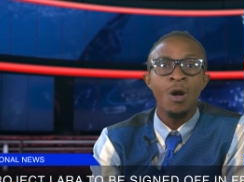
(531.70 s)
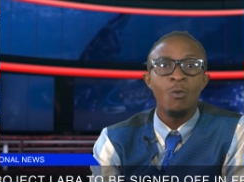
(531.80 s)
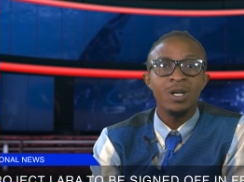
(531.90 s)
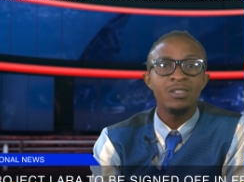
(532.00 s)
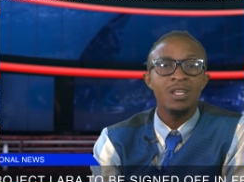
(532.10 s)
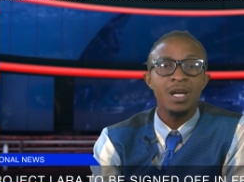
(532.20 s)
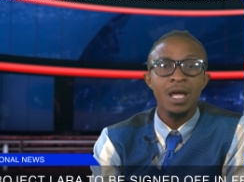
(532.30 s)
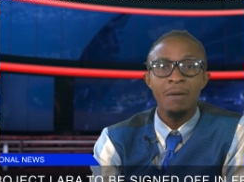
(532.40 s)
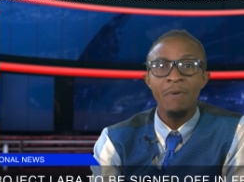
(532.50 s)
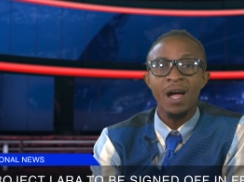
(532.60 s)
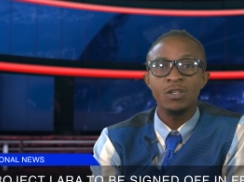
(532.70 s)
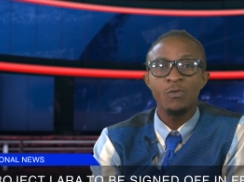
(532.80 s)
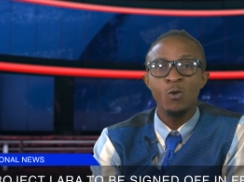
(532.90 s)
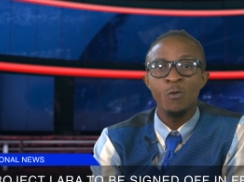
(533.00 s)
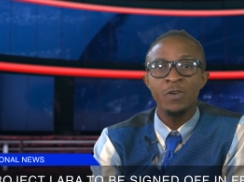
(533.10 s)
was the impact
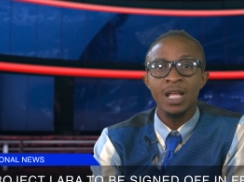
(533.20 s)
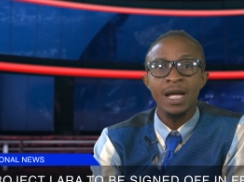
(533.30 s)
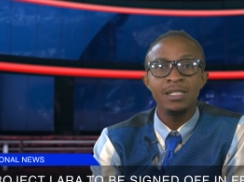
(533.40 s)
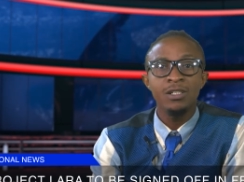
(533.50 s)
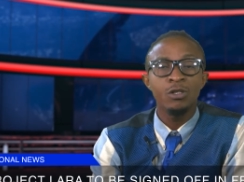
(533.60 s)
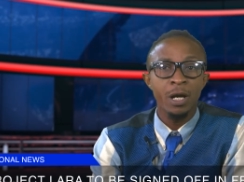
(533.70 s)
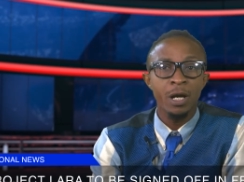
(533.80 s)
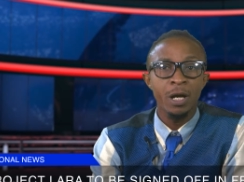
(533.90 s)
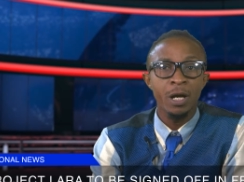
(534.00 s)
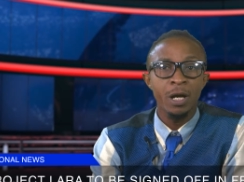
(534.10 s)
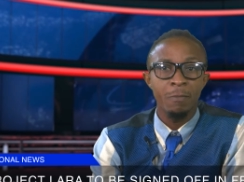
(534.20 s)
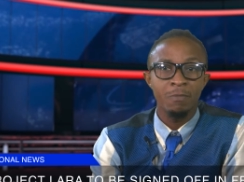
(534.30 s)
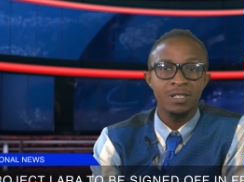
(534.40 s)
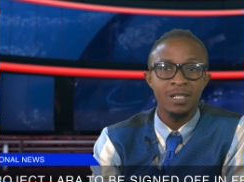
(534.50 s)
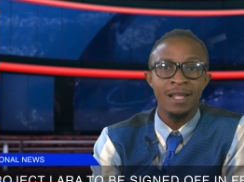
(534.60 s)
of COVID-19 on cruise
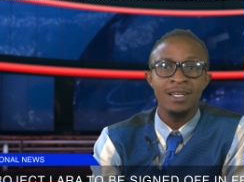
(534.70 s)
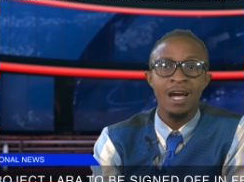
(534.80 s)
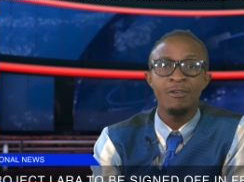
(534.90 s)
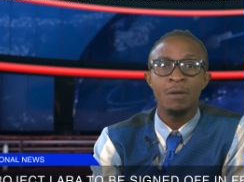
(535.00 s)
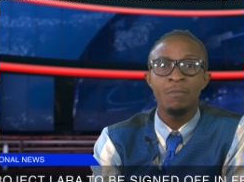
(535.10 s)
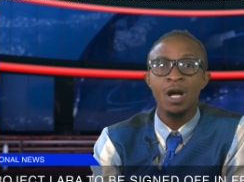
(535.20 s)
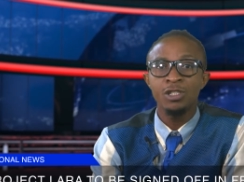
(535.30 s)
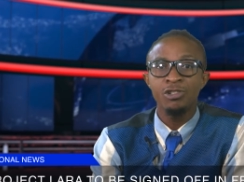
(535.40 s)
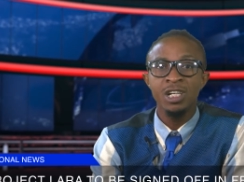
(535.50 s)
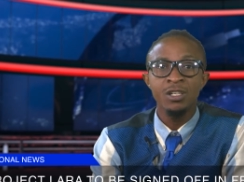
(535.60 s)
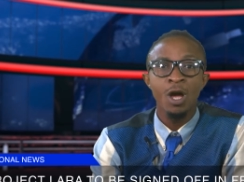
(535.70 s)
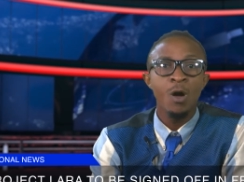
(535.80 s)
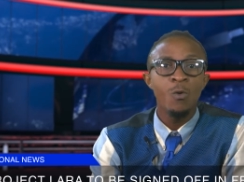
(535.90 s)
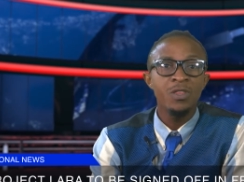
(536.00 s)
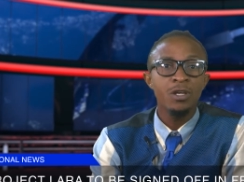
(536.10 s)
ships and CARICOM countries
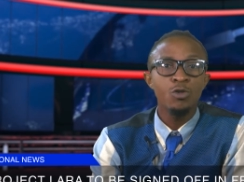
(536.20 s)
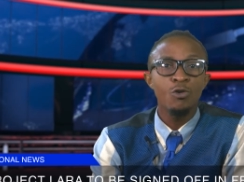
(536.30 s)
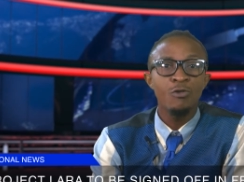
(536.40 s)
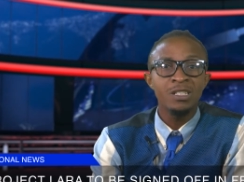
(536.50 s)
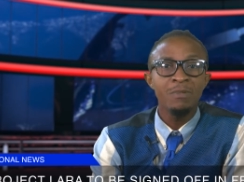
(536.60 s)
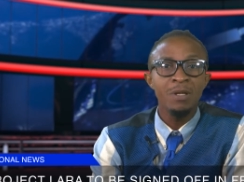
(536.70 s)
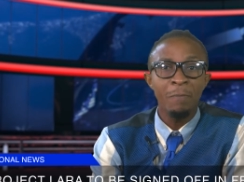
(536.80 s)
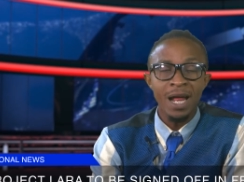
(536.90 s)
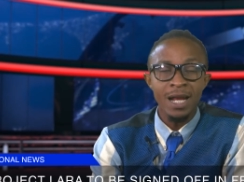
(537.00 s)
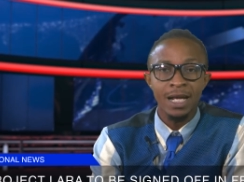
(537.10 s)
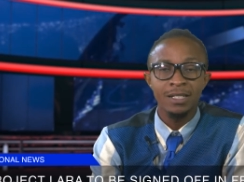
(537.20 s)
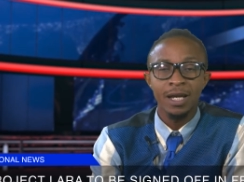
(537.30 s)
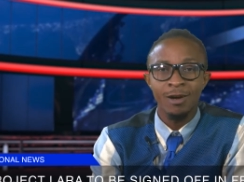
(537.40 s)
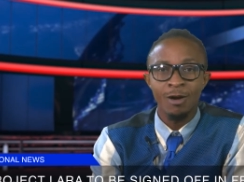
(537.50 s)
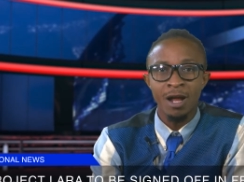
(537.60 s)
with tourism-dependent
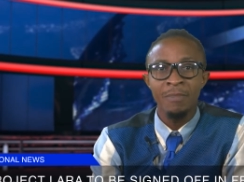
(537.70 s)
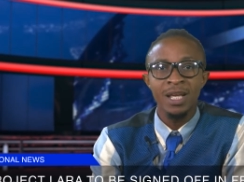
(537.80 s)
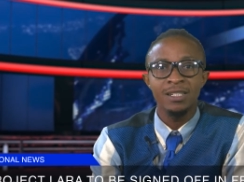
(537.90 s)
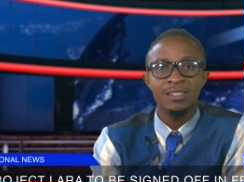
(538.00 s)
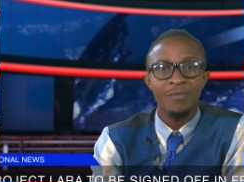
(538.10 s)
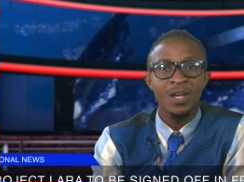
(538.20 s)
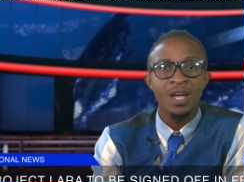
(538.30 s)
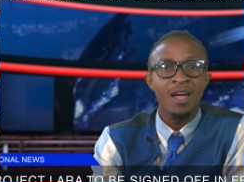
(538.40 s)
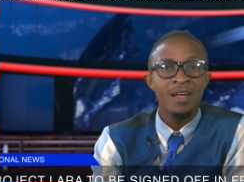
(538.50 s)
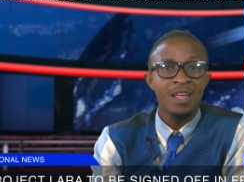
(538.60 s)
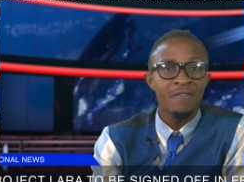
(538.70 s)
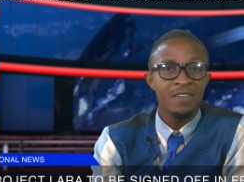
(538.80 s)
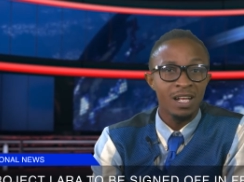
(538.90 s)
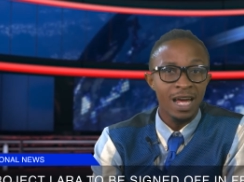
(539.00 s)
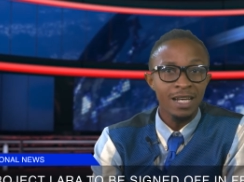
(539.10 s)
economies.
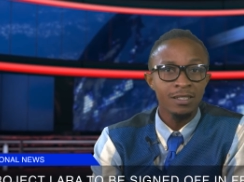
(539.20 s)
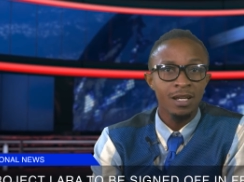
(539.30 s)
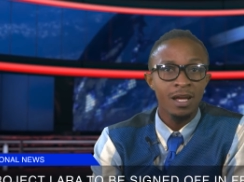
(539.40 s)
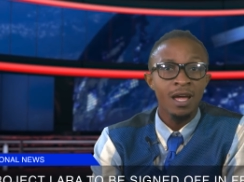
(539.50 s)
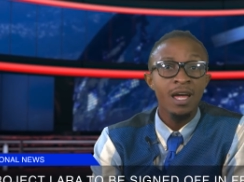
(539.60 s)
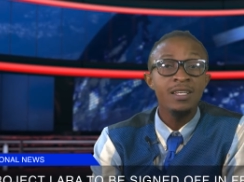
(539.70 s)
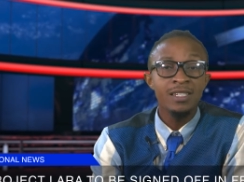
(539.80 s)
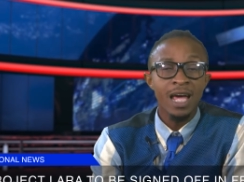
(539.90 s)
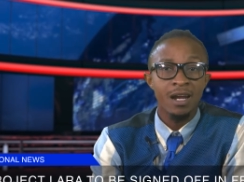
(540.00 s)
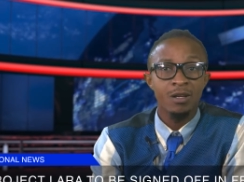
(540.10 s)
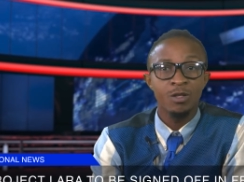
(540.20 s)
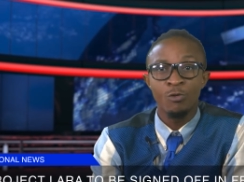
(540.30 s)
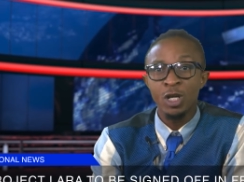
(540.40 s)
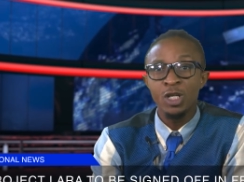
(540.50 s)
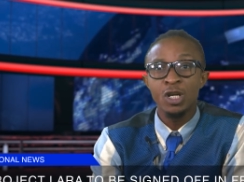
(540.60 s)
Nevertheless, he said
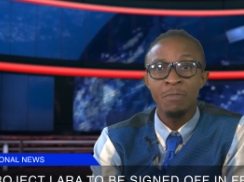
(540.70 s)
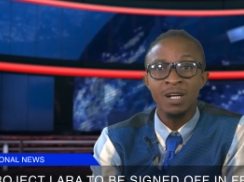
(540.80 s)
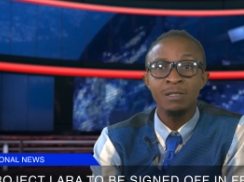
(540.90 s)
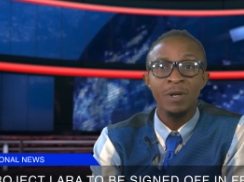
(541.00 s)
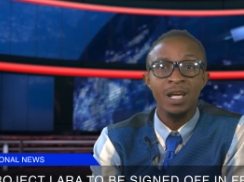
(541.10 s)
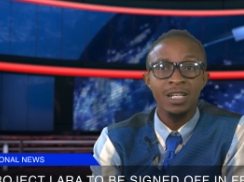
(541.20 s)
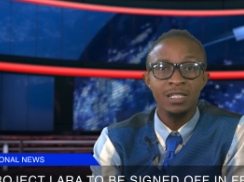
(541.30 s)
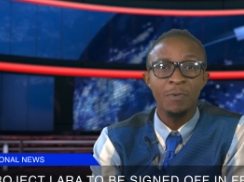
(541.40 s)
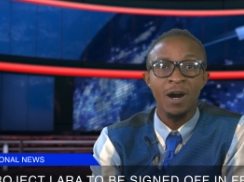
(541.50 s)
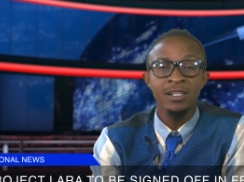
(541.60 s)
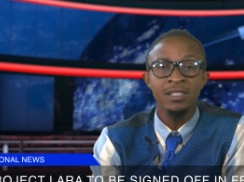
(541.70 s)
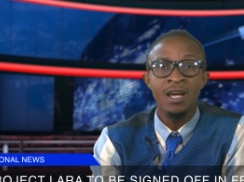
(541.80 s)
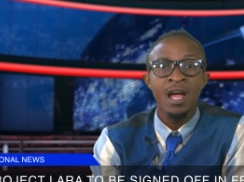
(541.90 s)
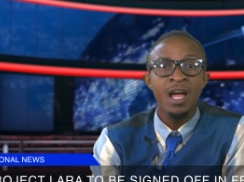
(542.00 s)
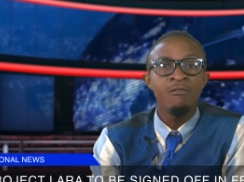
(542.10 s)
the region must play its part
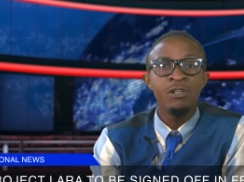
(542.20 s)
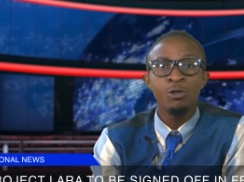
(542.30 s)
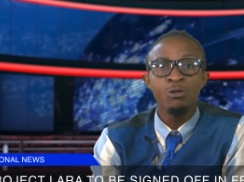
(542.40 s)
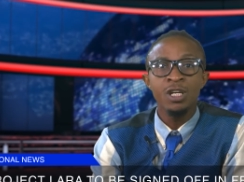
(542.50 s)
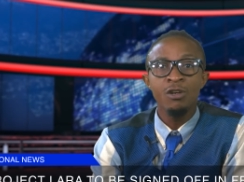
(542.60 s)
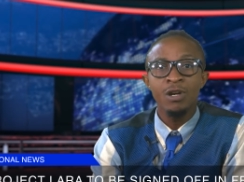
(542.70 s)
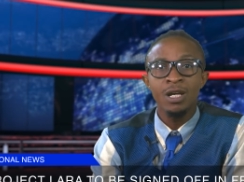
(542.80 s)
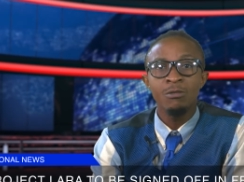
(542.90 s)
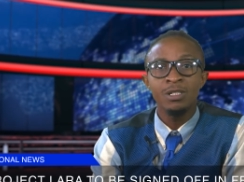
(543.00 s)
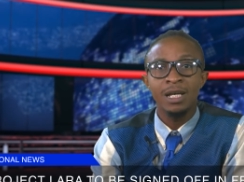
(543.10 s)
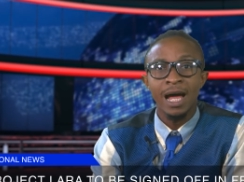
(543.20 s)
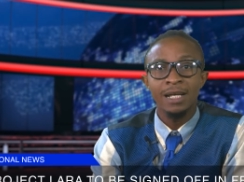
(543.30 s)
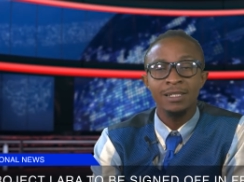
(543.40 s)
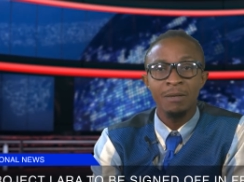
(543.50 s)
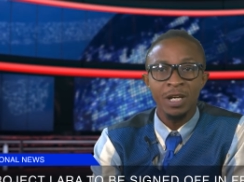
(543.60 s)
in reducing greenhouse
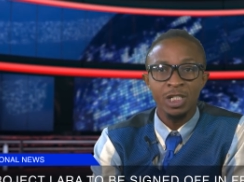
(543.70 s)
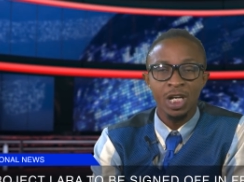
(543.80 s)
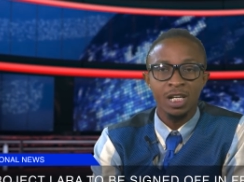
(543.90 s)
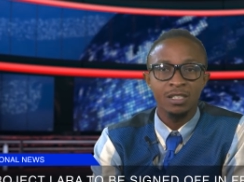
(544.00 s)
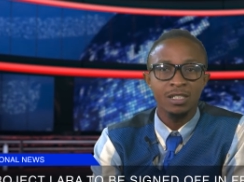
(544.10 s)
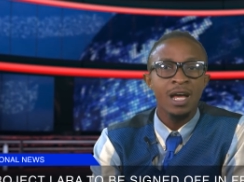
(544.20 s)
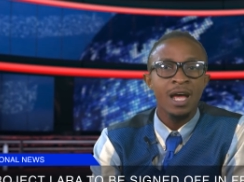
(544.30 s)
gas emissions